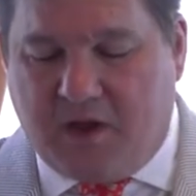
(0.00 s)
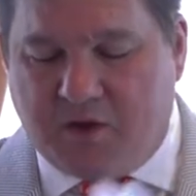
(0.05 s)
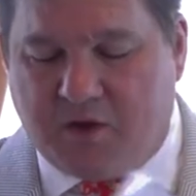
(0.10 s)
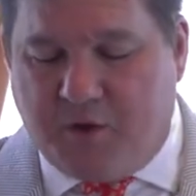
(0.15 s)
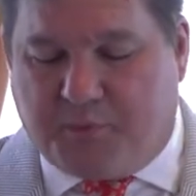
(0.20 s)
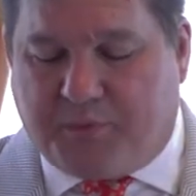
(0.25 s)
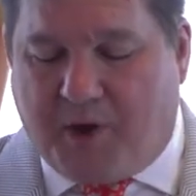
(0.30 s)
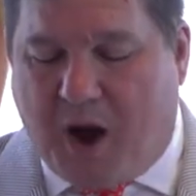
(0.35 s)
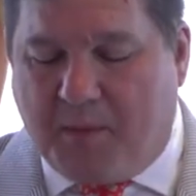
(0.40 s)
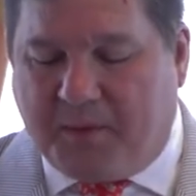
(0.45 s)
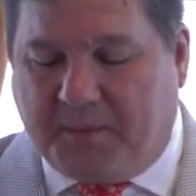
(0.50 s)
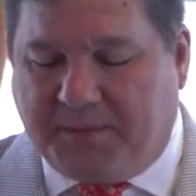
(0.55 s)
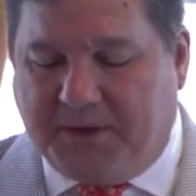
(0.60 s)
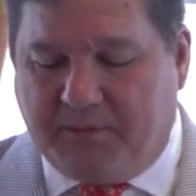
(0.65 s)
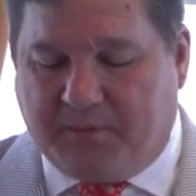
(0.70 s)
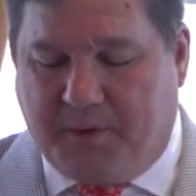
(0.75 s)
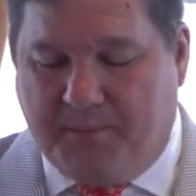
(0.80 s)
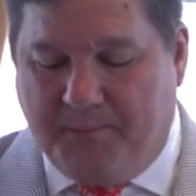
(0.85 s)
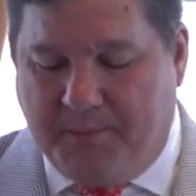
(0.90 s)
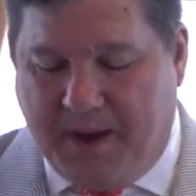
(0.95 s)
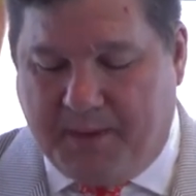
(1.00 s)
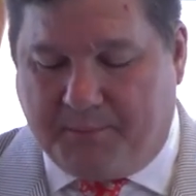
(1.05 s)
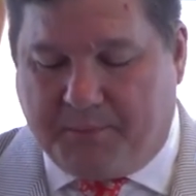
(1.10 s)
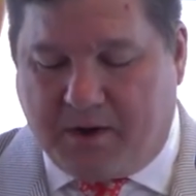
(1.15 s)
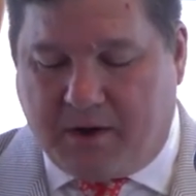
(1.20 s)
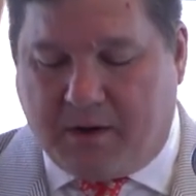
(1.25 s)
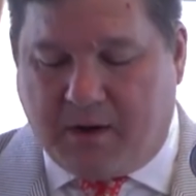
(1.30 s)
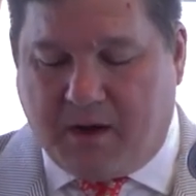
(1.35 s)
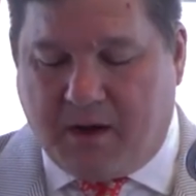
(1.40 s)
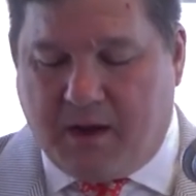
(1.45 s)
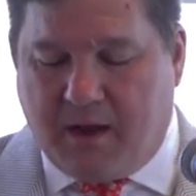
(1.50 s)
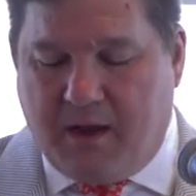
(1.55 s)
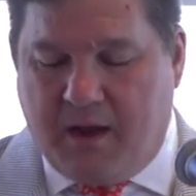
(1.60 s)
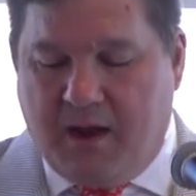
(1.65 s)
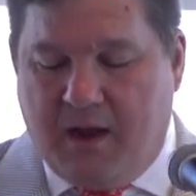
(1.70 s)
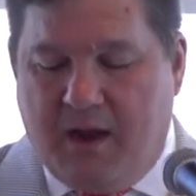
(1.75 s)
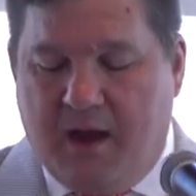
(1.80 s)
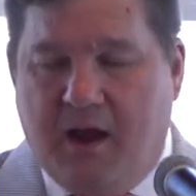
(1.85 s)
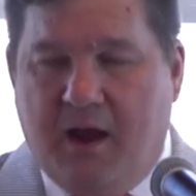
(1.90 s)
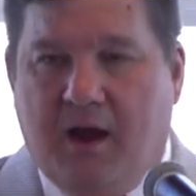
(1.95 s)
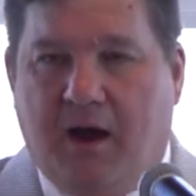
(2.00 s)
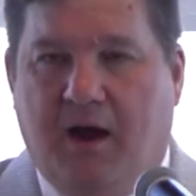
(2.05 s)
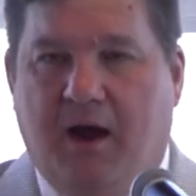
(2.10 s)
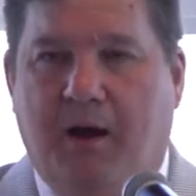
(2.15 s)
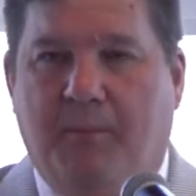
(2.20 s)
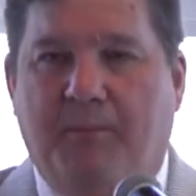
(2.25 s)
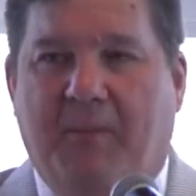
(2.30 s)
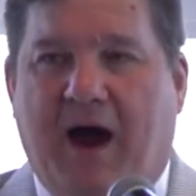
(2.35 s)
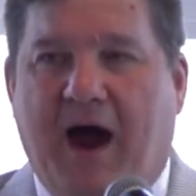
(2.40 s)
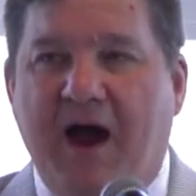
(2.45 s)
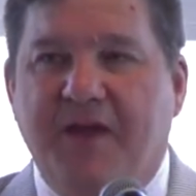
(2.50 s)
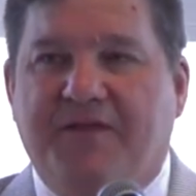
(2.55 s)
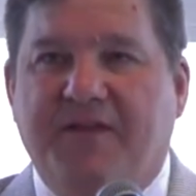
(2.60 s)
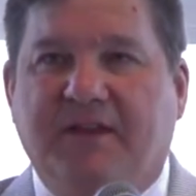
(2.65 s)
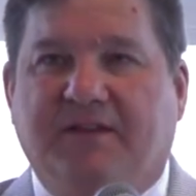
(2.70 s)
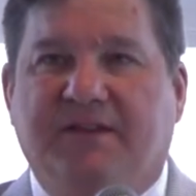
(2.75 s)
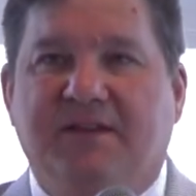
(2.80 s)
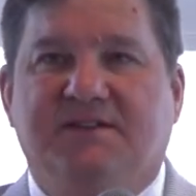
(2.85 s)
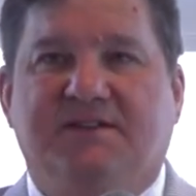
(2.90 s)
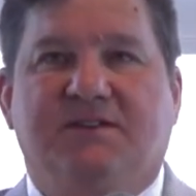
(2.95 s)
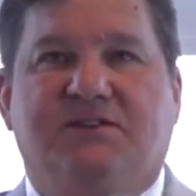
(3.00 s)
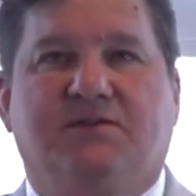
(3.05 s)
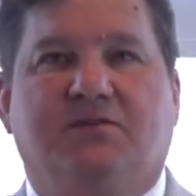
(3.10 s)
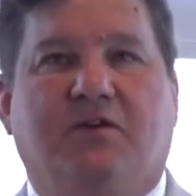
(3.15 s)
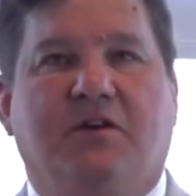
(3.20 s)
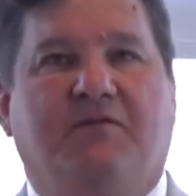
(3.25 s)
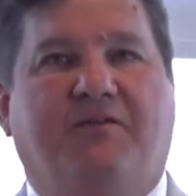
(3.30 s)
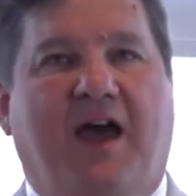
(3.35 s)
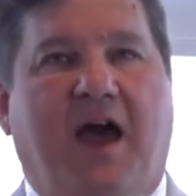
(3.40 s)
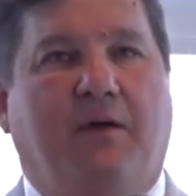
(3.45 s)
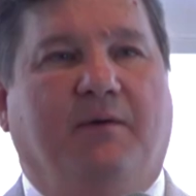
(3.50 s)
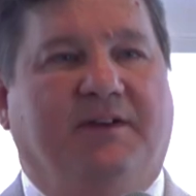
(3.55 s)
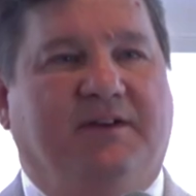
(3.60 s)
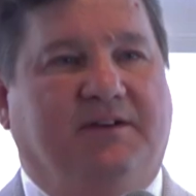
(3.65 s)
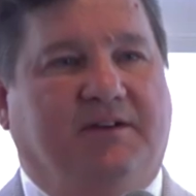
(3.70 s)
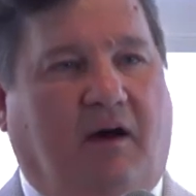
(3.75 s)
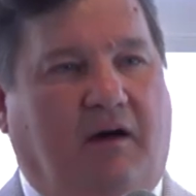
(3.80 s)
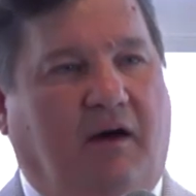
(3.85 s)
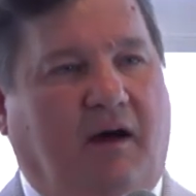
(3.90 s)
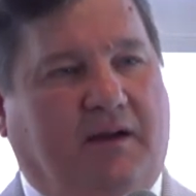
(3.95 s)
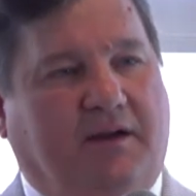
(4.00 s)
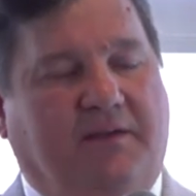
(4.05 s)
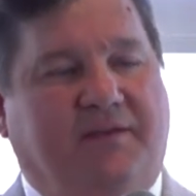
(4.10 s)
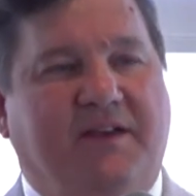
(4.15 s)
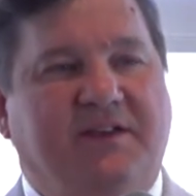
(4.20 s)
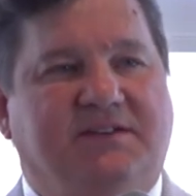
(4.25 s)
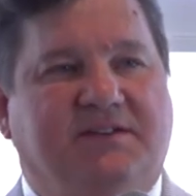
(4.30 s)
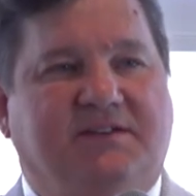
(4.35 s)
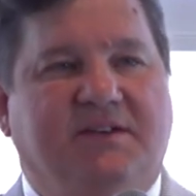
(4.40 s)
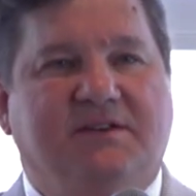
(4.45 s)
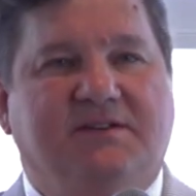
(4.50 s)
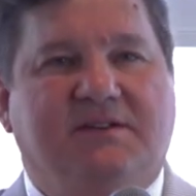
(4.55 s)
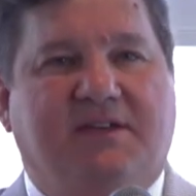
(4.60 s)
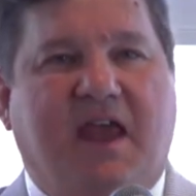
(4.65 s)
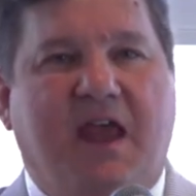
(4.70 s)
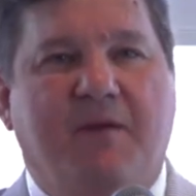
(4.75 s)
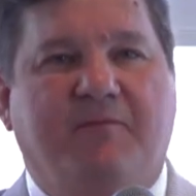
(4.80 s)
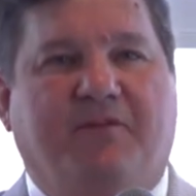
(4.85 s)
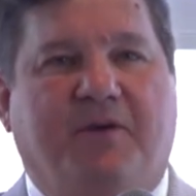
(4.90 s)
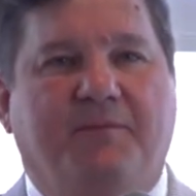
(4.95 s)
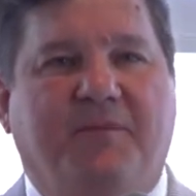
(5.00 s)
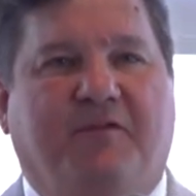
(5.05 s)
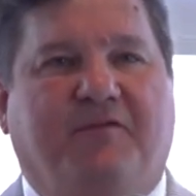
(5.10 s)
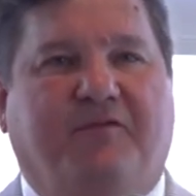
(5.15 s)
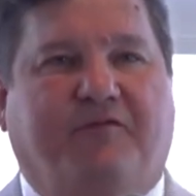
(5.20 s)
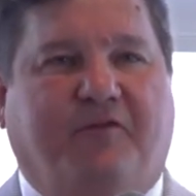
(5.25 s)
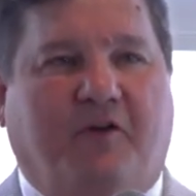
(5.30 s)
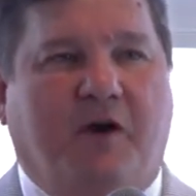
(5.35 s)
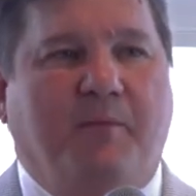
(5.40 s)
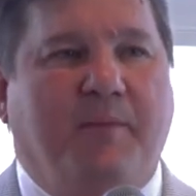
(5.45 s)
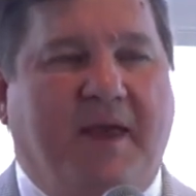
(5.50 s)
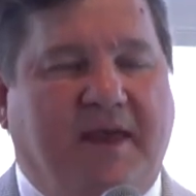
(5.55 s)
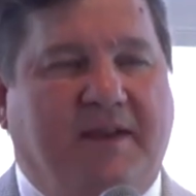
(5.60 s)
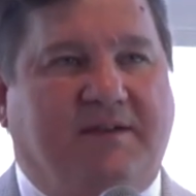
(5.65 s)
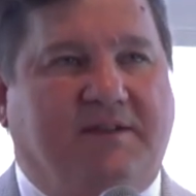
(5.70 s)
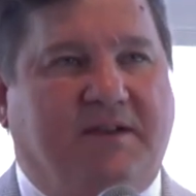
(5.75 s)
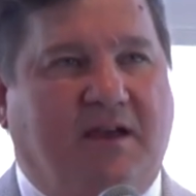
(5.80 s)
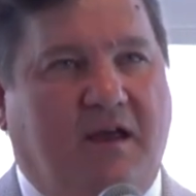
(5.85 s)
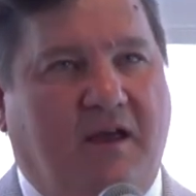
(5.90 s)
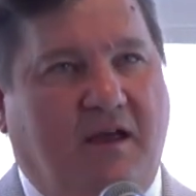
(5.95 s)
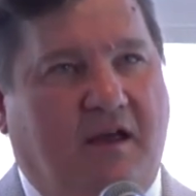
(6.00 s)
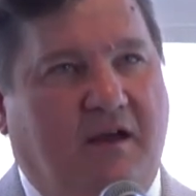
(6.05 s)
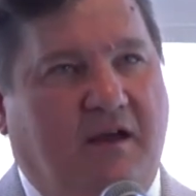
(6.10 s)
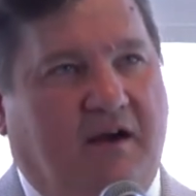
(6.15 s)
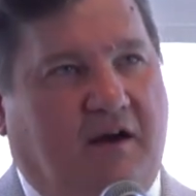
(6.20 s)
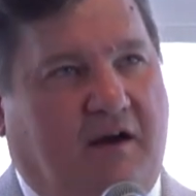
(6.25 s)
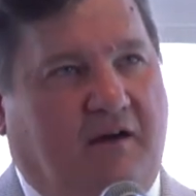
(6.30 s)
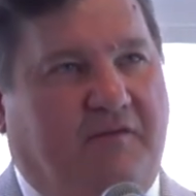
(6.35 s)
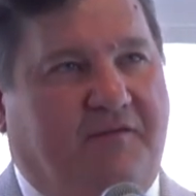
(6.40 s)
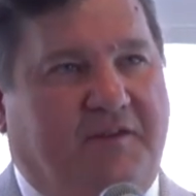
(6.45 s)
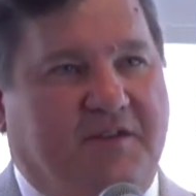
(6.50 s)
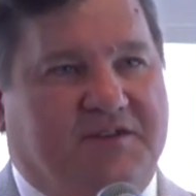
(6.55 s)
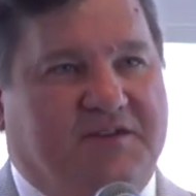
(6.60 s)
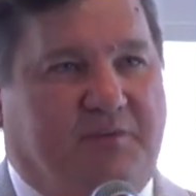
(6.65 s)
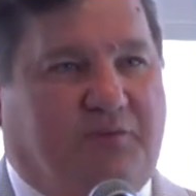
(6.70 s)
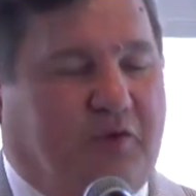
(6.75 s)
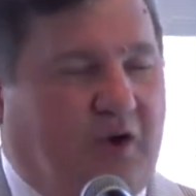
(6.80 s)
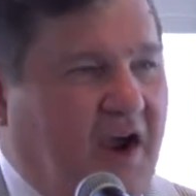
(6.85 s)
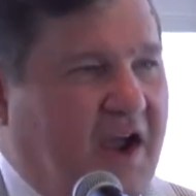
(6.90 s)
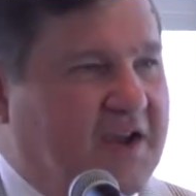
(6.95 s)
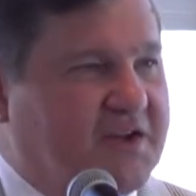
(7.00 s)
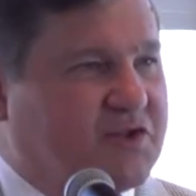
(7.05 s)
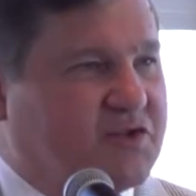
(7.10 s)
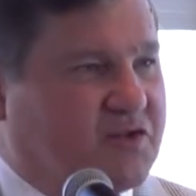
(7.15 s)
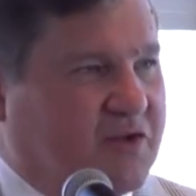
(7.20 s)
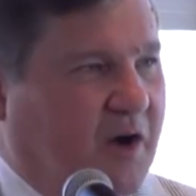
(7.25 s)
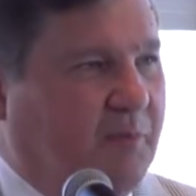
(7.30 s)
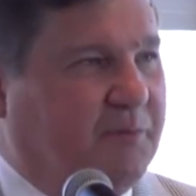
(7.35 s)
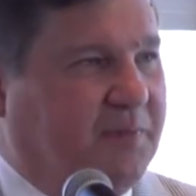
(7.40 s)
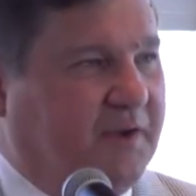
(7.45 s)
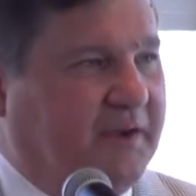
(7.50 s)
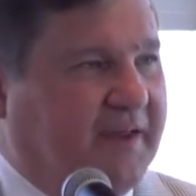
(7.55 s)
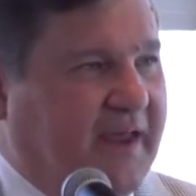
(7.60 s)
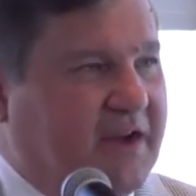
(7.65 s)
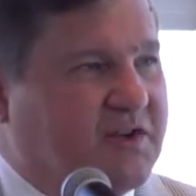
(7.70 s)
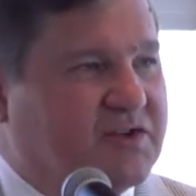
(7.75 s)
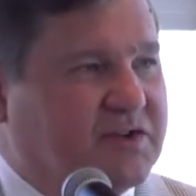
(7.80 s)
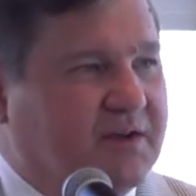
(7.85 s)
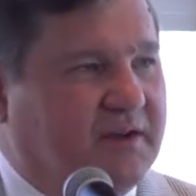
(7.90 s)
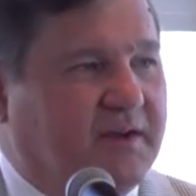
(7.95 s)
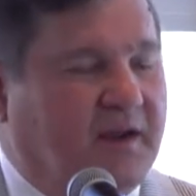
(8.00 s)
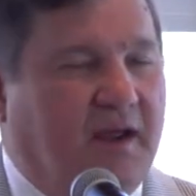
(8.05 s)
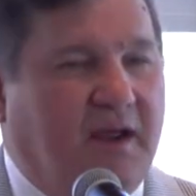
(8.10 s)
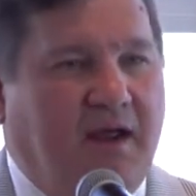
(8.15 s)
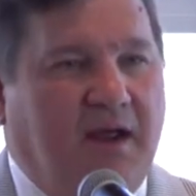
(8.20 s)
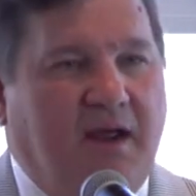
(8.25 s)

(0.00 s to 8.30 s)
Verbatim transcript: you probably remember, I think this is sort of how it dawned. And this came from the ferment of the surprise Trump election.